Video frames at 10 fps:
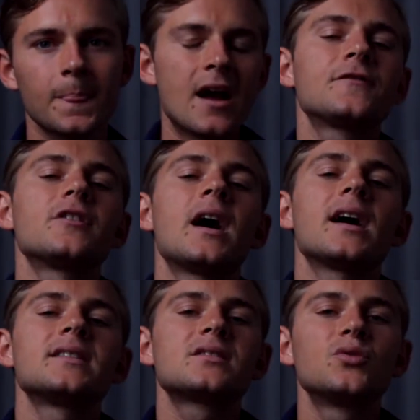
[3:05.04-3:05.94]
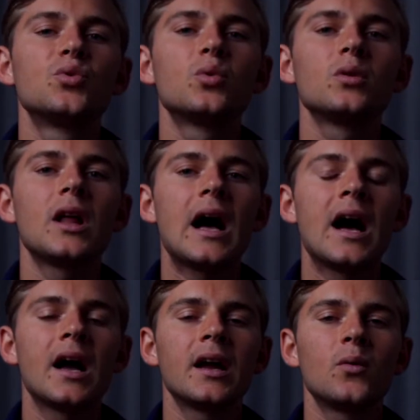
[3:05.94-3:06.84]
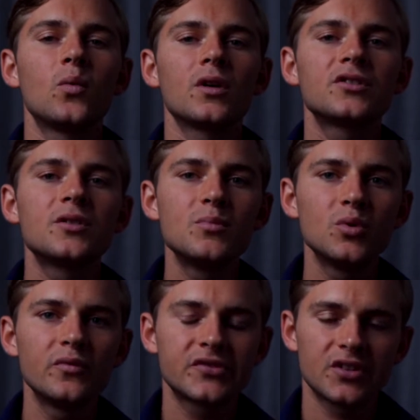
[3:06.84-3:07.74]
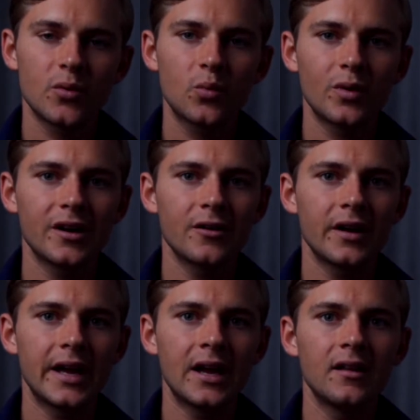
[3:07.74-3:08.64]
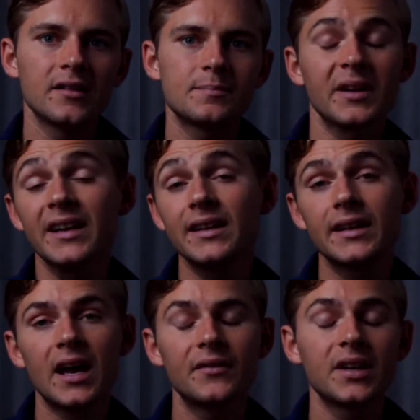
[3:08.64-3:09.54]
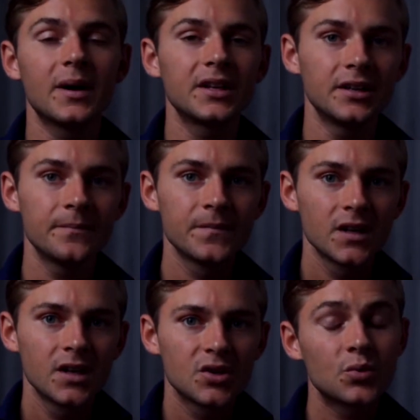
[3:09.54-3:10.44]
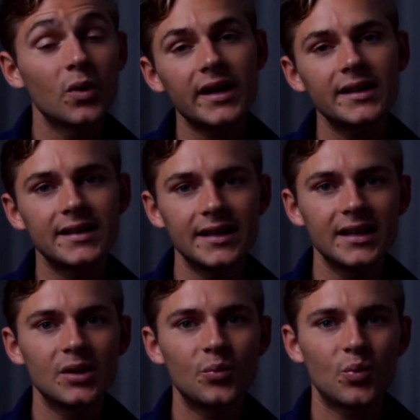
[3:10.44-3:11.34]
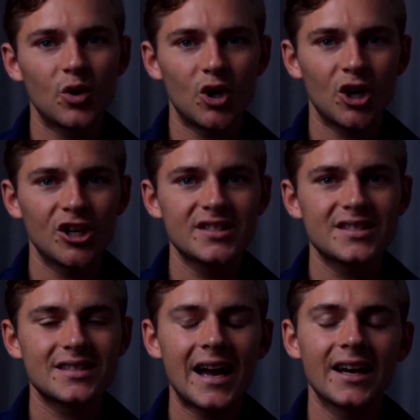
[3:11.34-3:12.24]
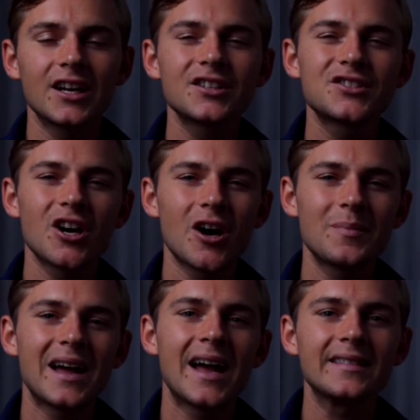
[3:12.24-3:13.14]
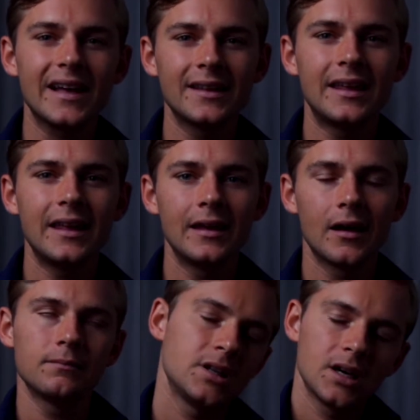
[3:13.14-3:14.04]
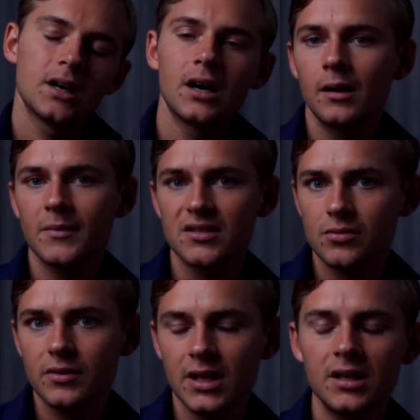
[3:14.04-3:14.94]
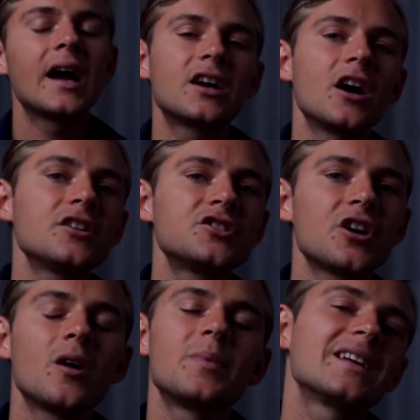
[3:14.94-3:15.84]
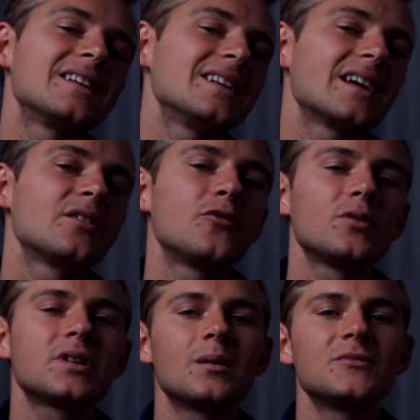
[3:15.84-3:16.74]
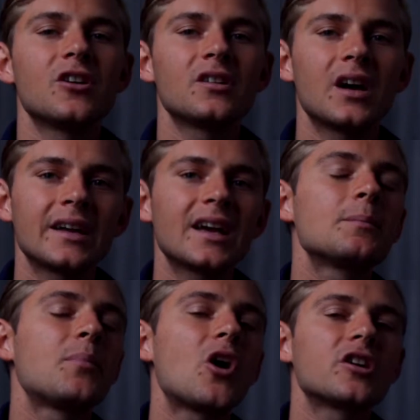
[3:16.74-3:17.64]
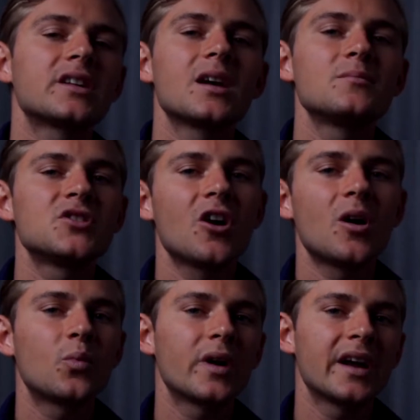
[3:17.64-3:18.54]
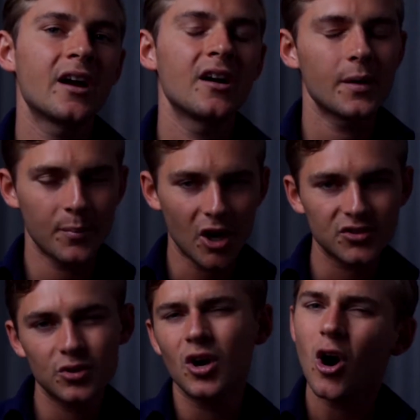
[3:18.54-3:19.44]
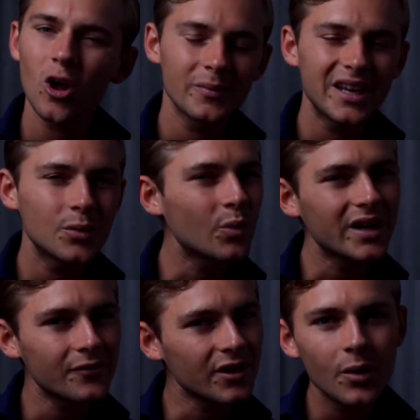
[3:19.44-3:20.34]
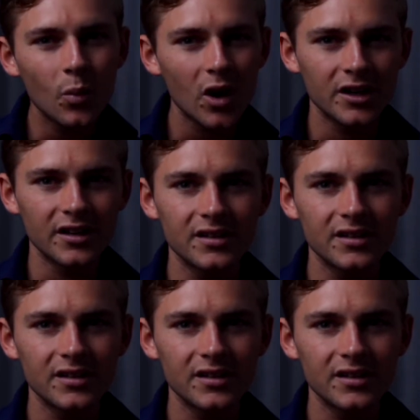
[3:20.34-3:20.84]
After high school, I wanted to move somewhere else, but I didn't have any money. So what I did was, I got a job at IKEA. I'm a Swede. I got a job, but I didn't get a full-time job. I get a part-time job where the boss could call me in whenever he wanted.